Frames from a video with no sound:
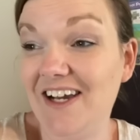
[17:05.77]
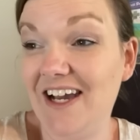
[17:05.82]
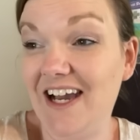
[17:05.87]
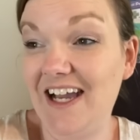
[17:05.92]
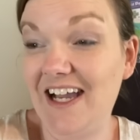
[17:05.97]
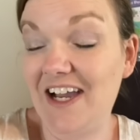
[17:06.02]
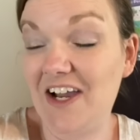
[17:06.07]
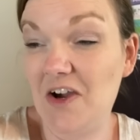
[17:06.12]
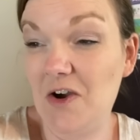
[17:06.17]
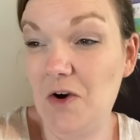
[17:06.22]

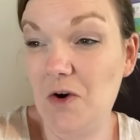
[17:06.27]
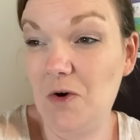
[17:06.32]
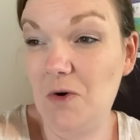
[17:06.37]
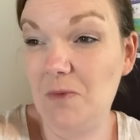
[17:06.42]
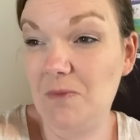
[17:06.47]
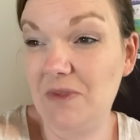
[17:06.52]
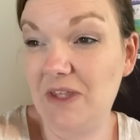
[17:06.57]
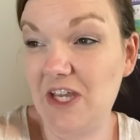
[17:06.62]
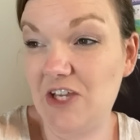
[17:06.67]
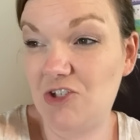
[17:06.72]
I got
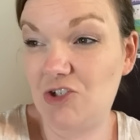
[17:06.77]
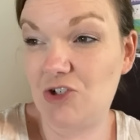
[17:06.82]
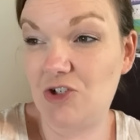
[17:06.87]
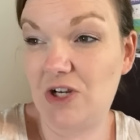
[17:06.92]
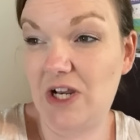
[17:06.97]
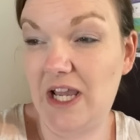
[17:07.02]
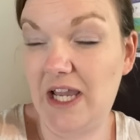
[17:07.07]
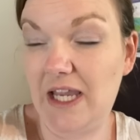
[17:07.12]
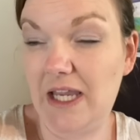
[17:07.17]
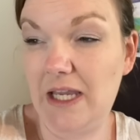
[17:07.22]
home
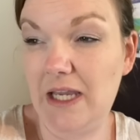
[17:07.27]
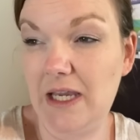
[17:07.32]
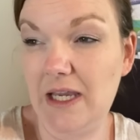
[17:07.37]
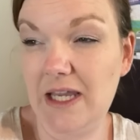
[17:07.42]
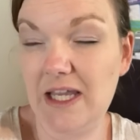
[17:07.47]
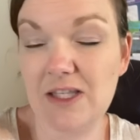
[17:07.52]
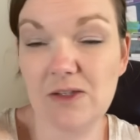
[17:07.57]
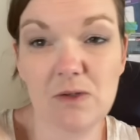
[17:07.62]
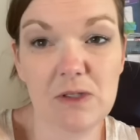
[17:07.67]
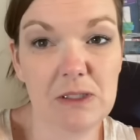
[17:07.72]
yesterday, I
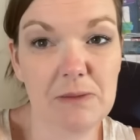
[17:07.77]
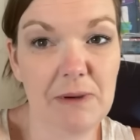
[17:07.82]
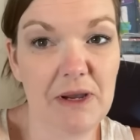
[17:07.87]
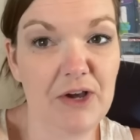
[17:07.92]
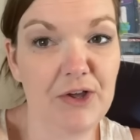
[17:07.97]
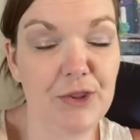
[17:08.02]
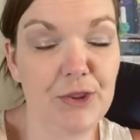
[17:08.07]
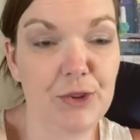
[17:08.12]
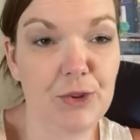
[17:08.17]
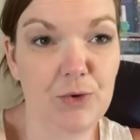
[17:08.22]
guess it was
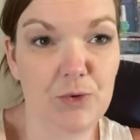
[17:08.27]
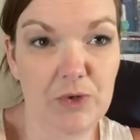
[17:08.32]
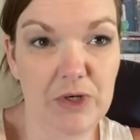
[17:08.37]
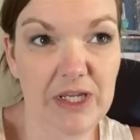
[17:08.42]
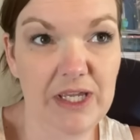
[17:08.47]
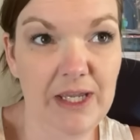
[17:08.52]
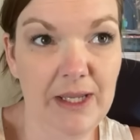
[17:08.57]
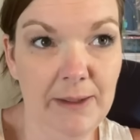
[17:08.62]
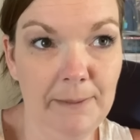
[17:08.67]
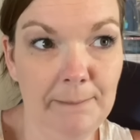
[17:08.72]
about
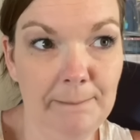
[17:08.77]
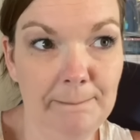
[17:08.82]
three,